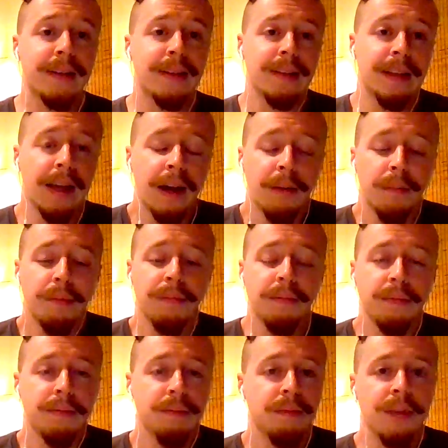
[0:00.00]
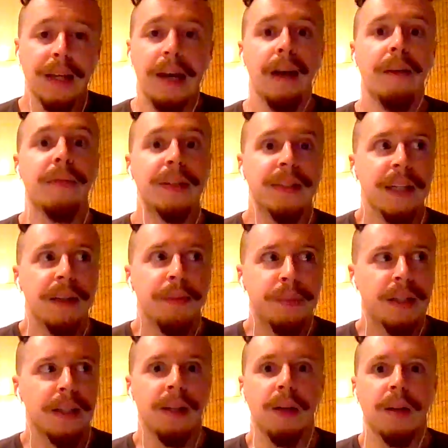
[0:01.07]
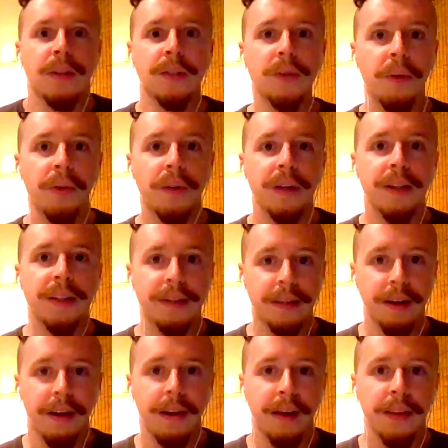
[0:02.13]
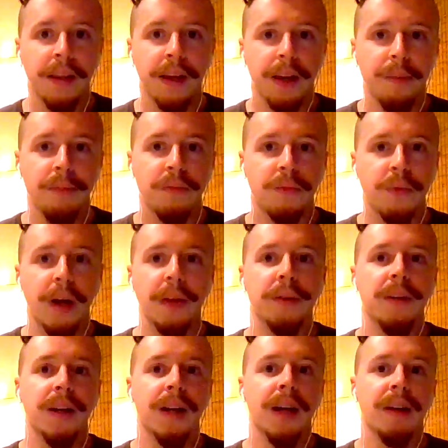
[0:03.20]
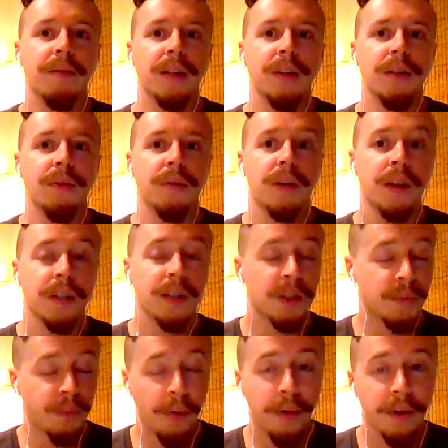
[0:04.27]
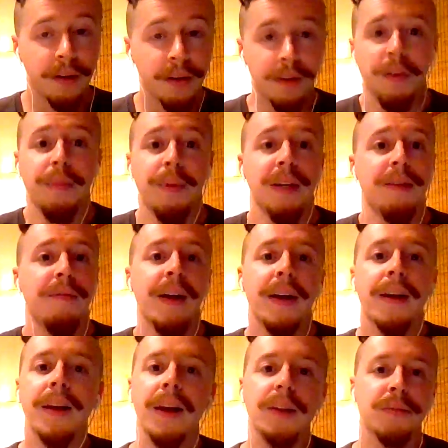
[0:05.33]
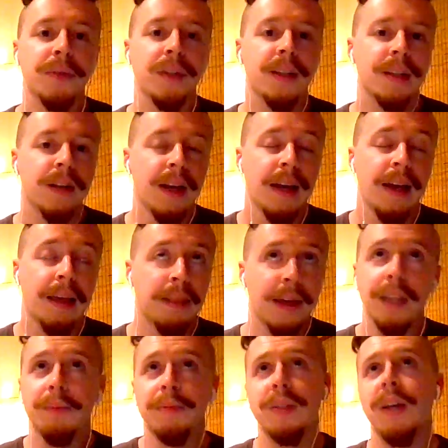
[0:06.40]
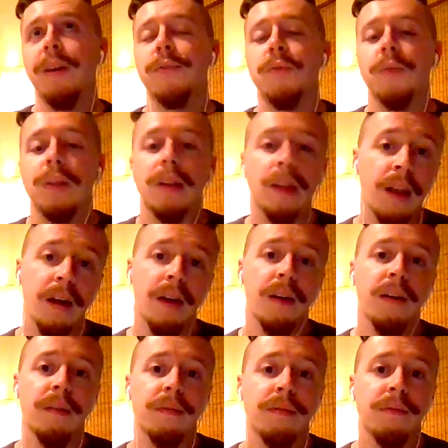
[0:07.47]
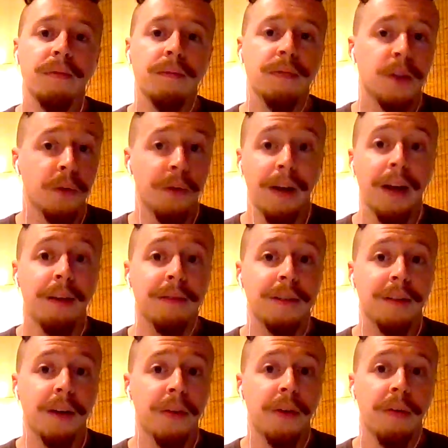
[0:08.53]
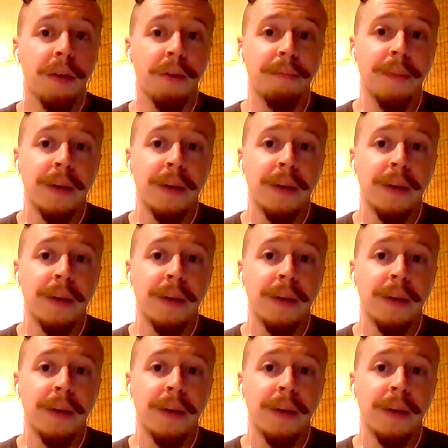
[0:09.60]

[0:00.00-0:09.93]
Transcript: to them to have a deep, detailed story done on them, rather than having you spoil the big fight announcement that they themselves would love to announce on their own.